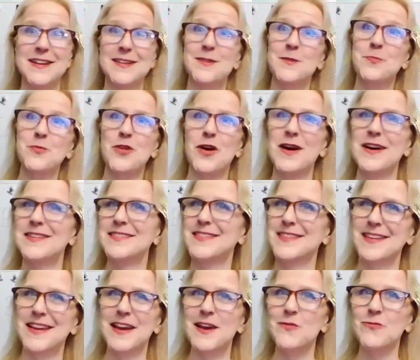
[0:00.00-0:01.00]
it applies
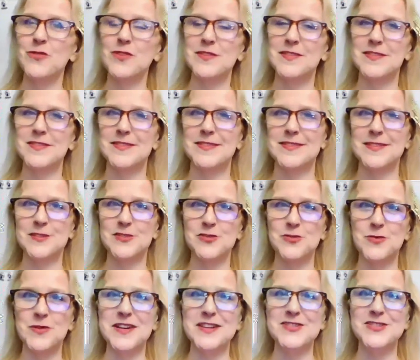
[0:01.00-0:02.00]
in every
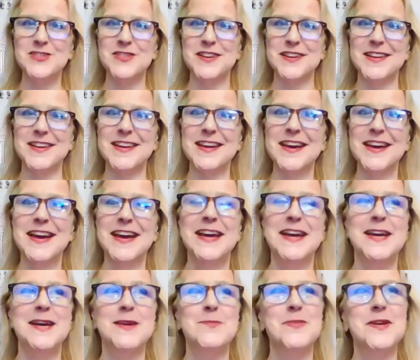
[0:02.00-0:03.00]
situation,
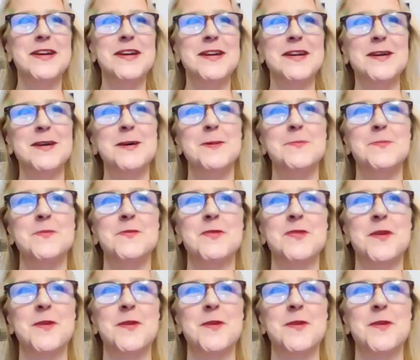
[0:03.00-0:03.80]
it becomes